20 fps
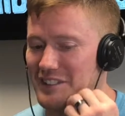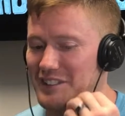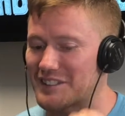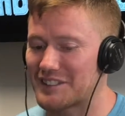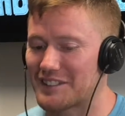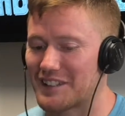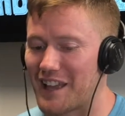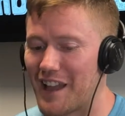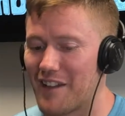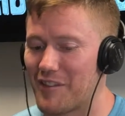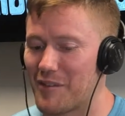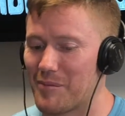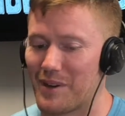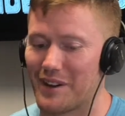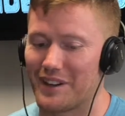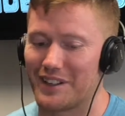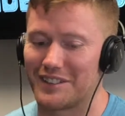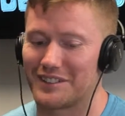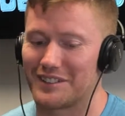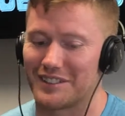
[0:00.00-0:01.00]
just
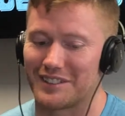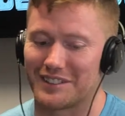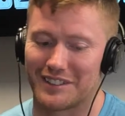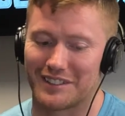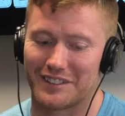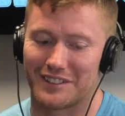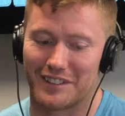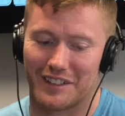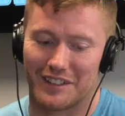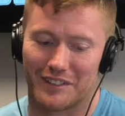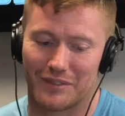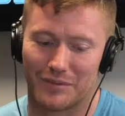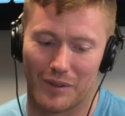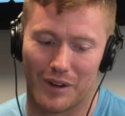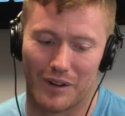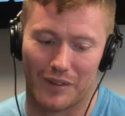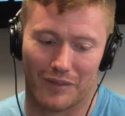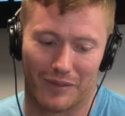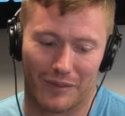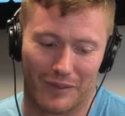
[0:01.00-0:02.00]
everybody's just it's
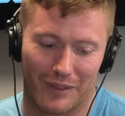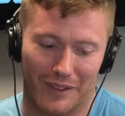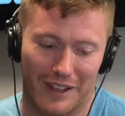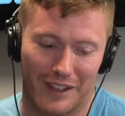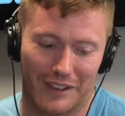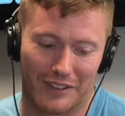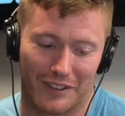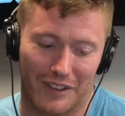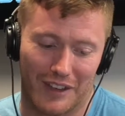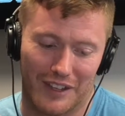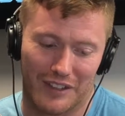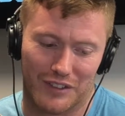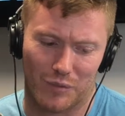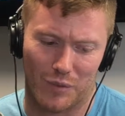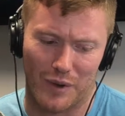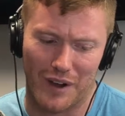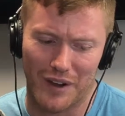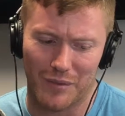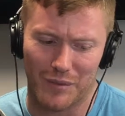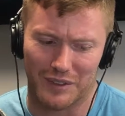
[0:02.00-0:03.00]

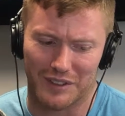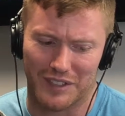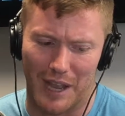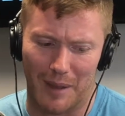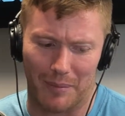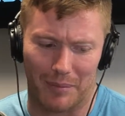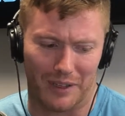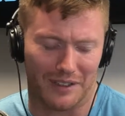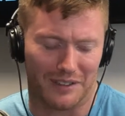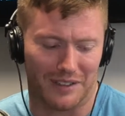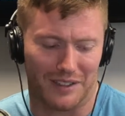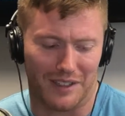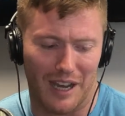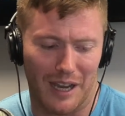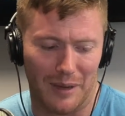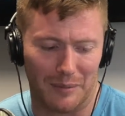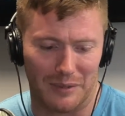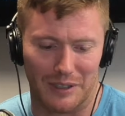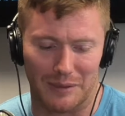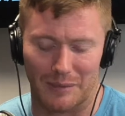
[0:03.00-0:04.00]
weird what's happening to
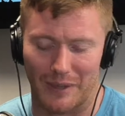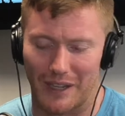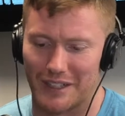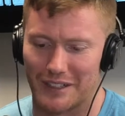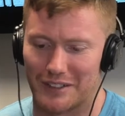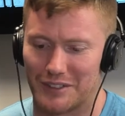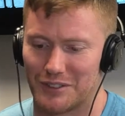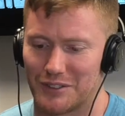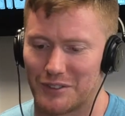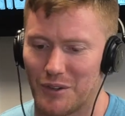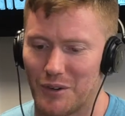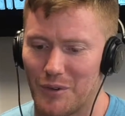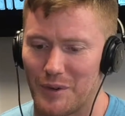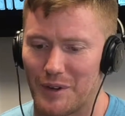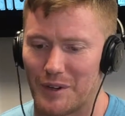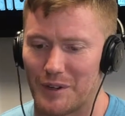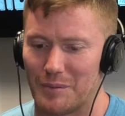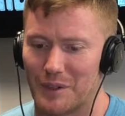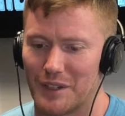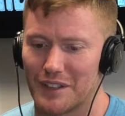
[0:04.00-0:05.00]
comedy, man. It's so
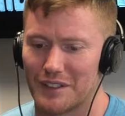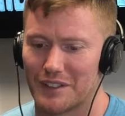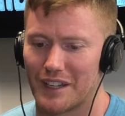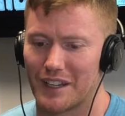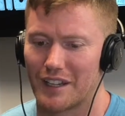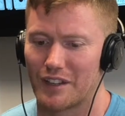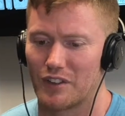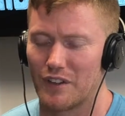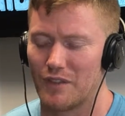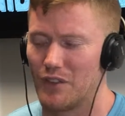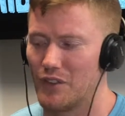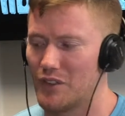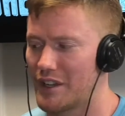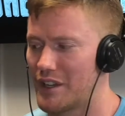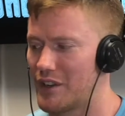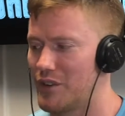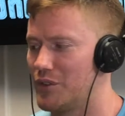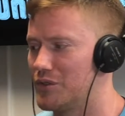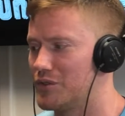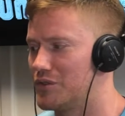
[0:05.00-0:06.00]
weird because like if you look
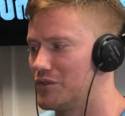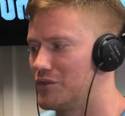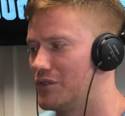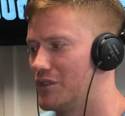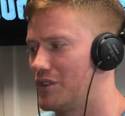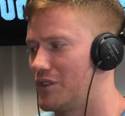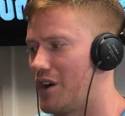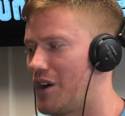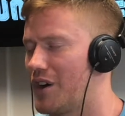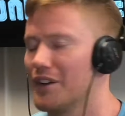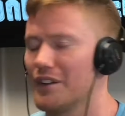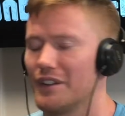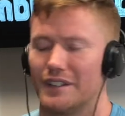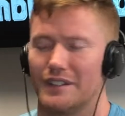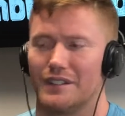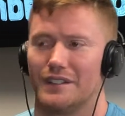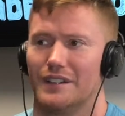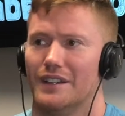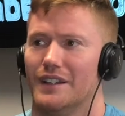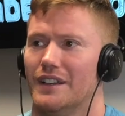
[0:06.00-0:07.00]
at old
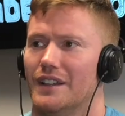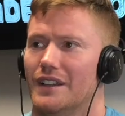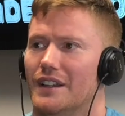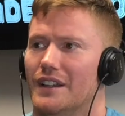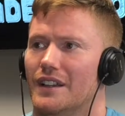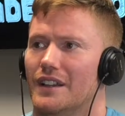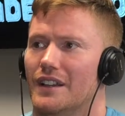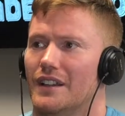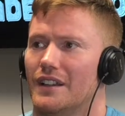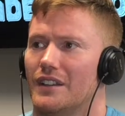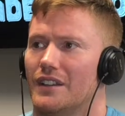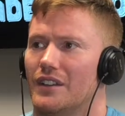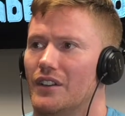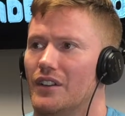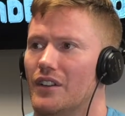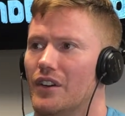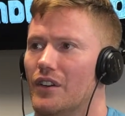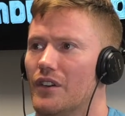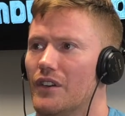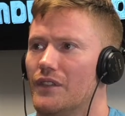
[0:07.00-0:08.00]
Carlin,
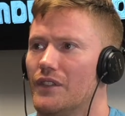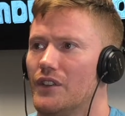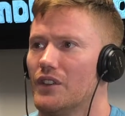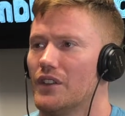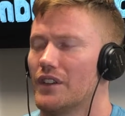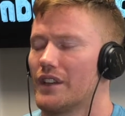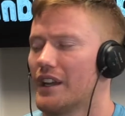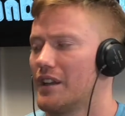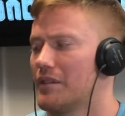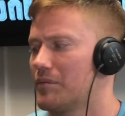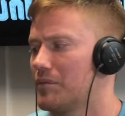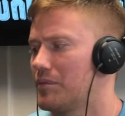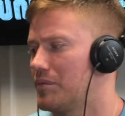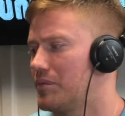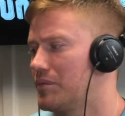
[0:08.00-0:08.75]
if you look at